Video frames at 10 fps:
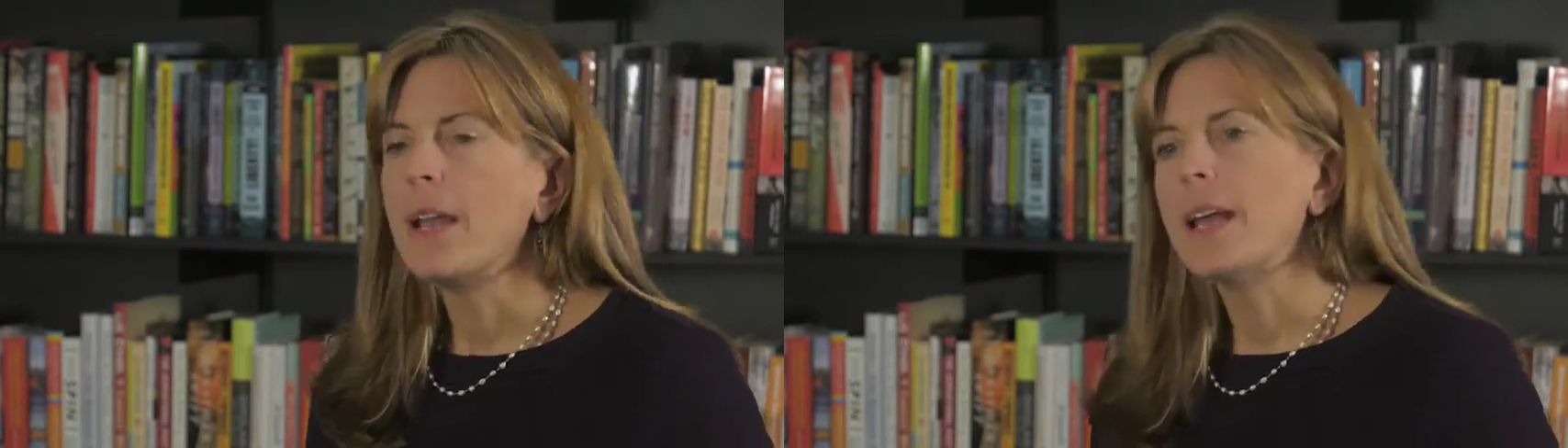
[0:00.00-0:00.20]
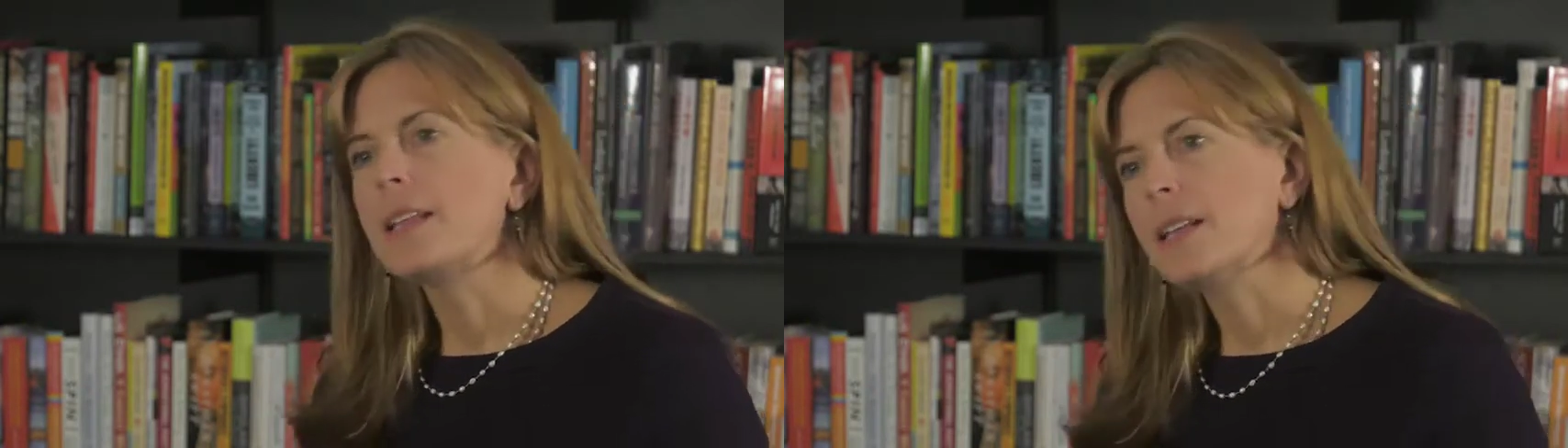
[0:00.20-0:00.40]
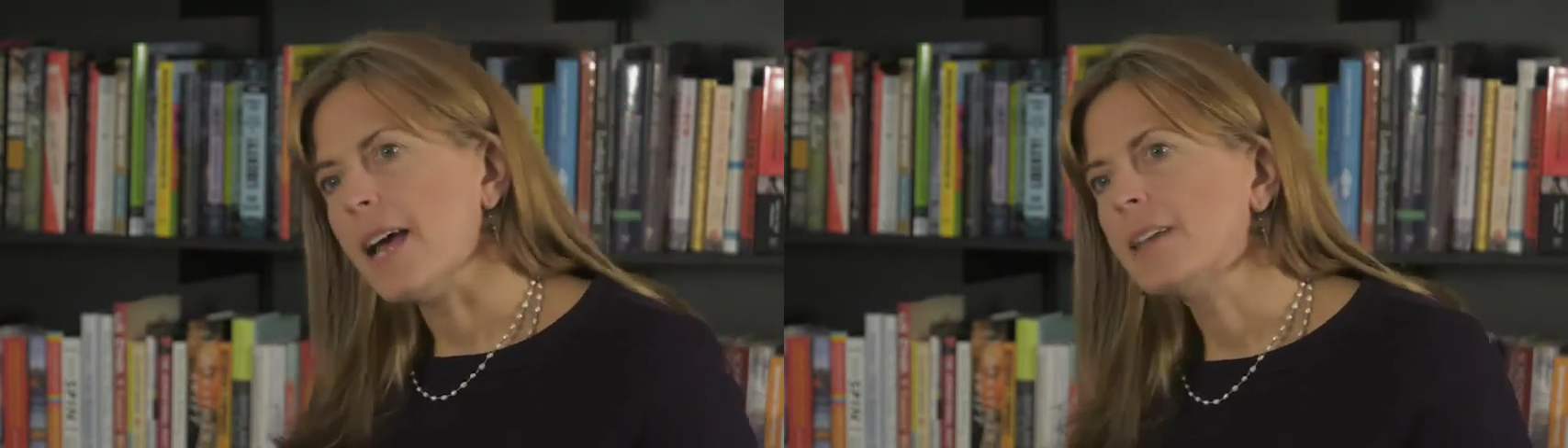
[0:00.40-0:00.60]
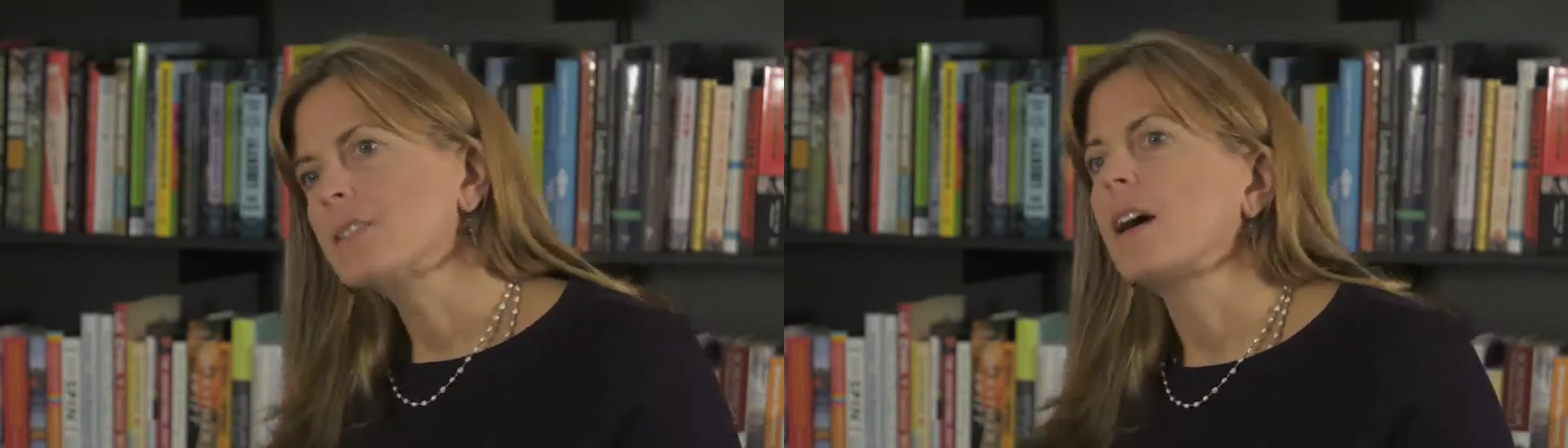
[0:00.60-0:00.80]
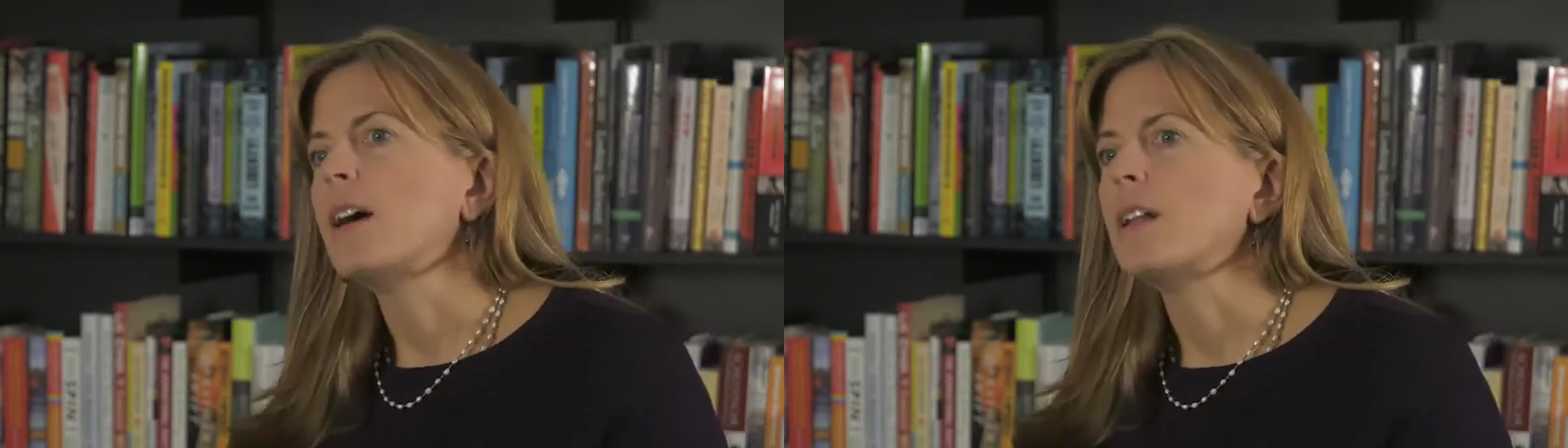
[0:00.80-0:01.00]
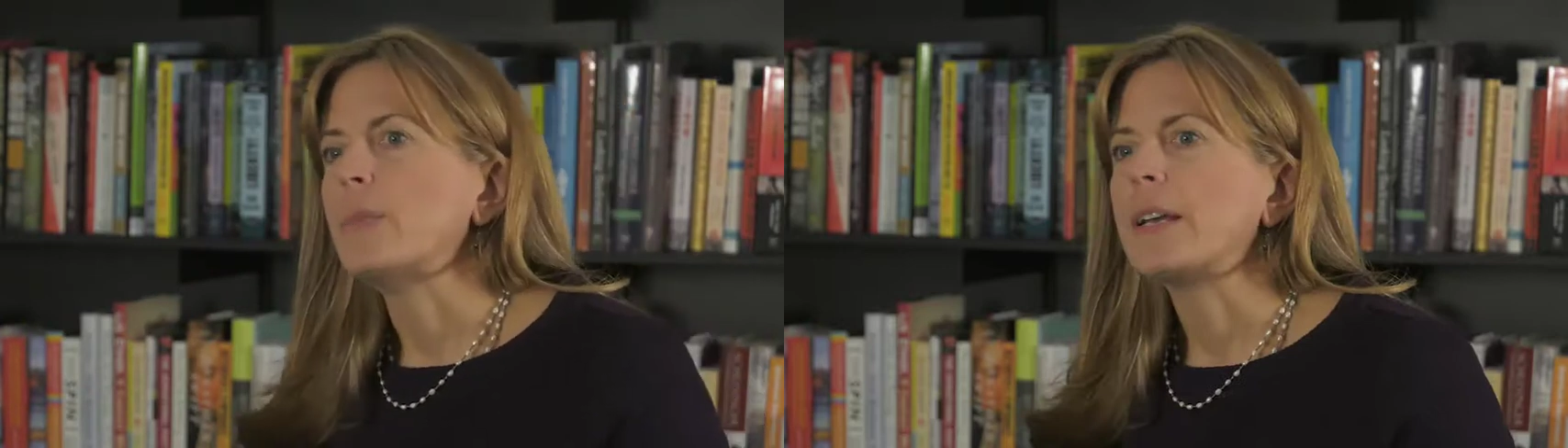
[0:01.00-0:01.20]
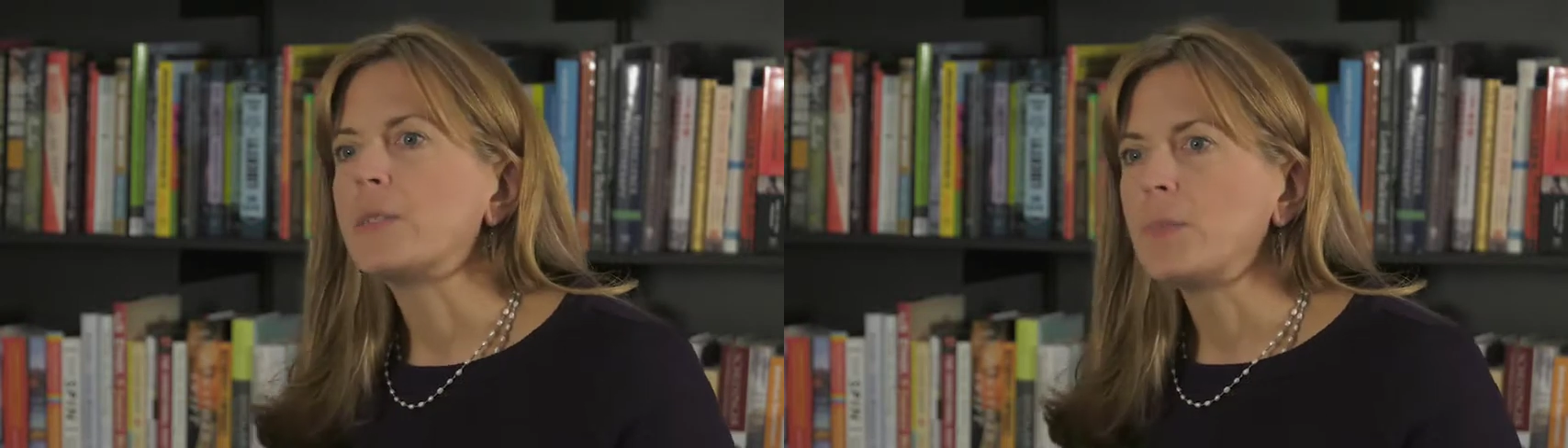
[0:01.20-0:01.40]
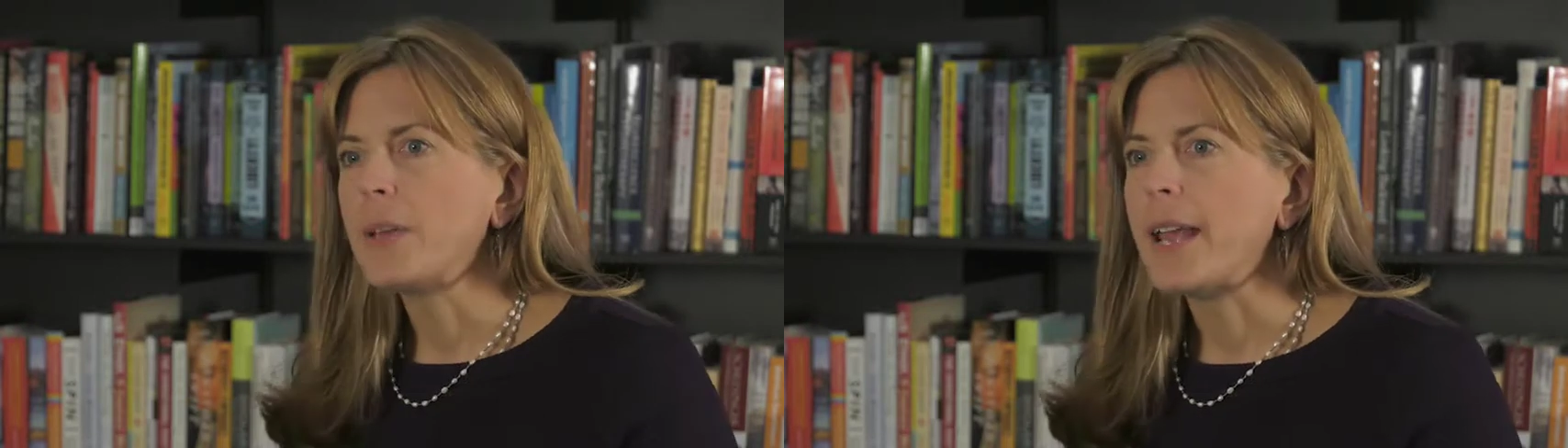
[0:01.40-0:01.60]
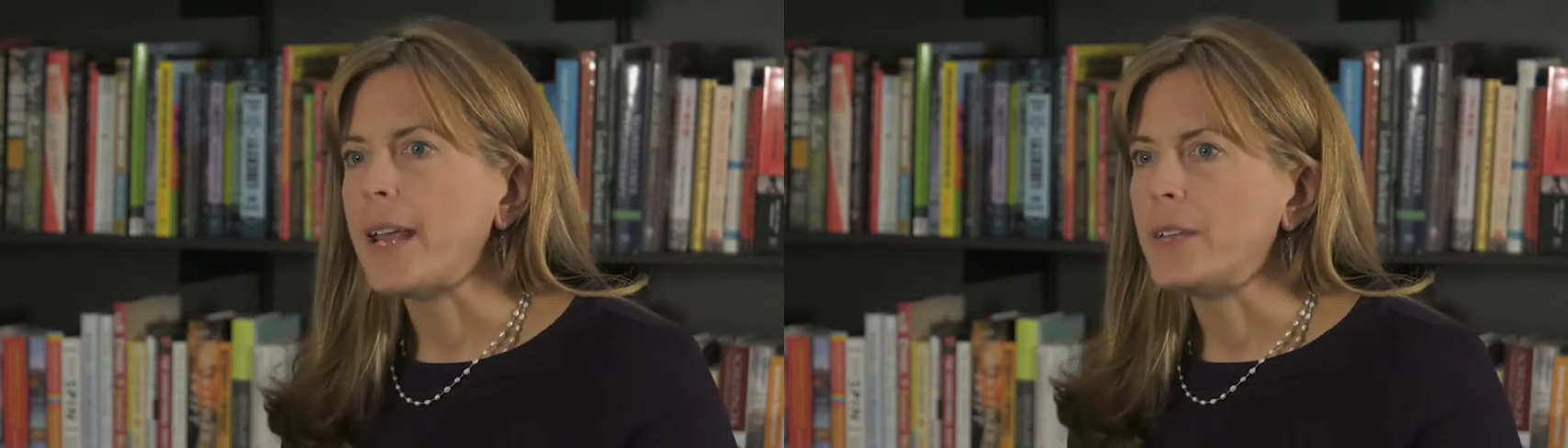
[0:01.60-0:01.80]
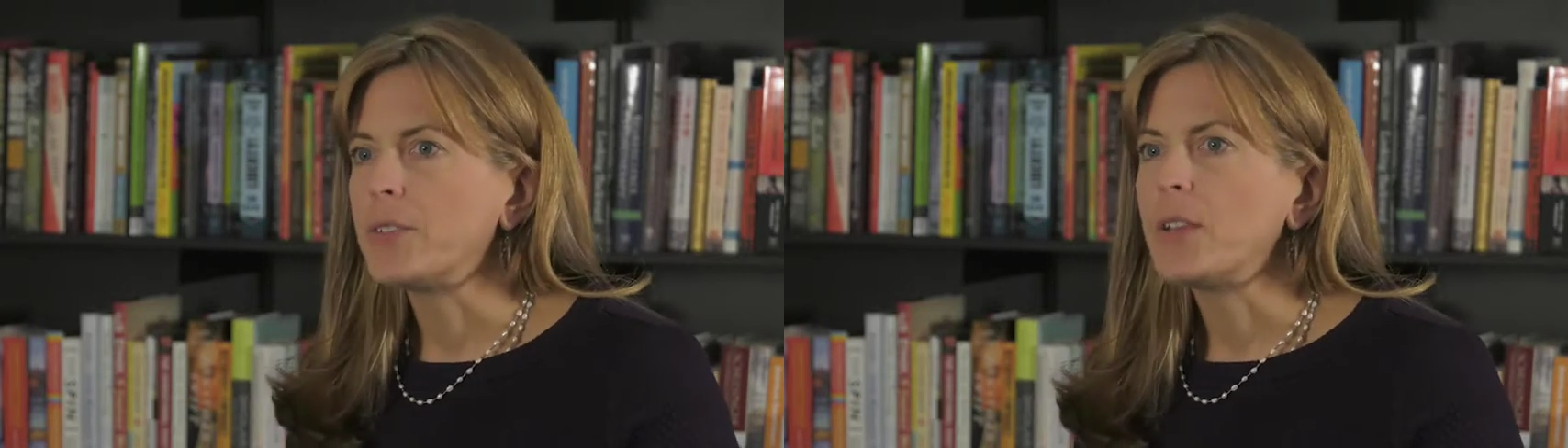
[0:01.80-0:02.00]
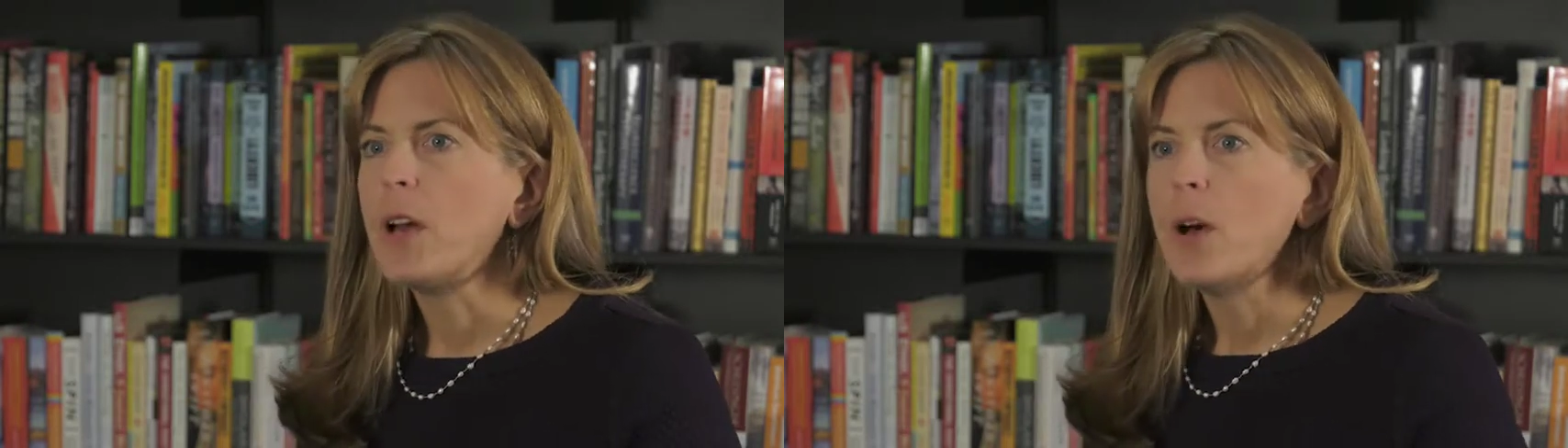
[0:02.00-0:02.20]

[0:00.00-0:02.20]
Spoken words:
and the last column explains